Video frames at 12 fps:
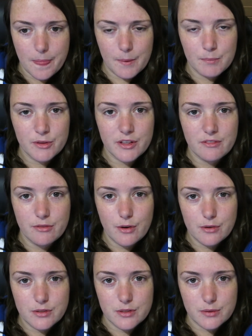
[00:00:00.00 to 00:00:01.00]
I'm looking
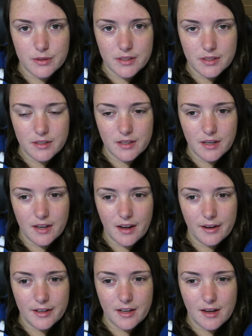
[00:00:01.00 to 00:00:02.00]
forward to it.
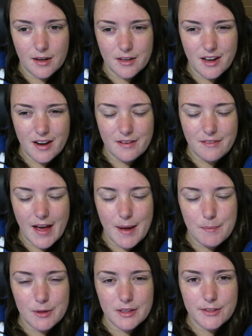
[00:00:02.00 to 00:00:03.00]
I
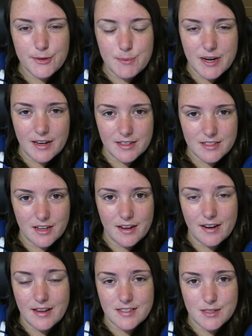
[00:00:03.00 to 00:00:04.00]
am a little bit
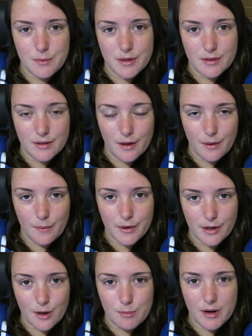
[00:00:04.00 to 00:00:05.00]
undecided as to whether or not I want
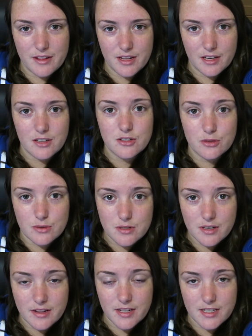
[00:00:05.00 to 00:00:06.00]
to go, but I think I should.
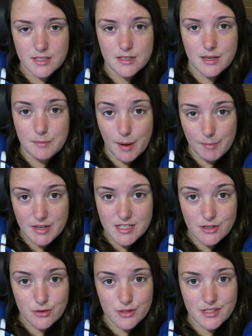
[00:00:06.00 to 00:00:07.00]
I think it's in my best
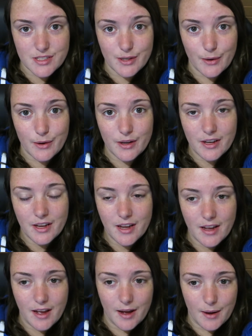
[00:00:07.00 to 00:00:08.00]
interest to go.
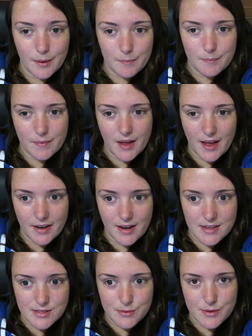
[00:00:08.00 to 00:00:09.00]
And
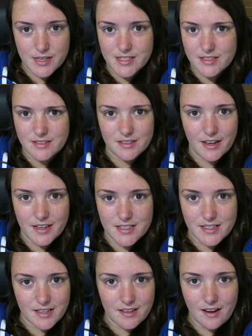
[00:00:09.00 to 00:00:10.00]
as always, like I
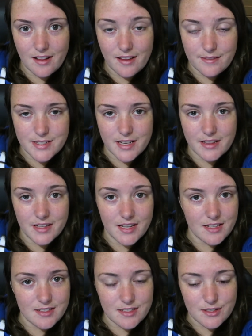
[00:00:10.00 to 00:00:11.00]
said, I love seeing the
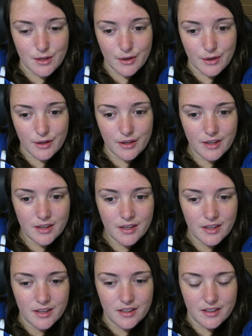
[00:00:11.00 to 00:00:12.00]
kids, so
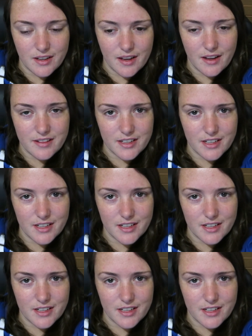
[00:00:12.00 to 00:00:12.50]
yeah, I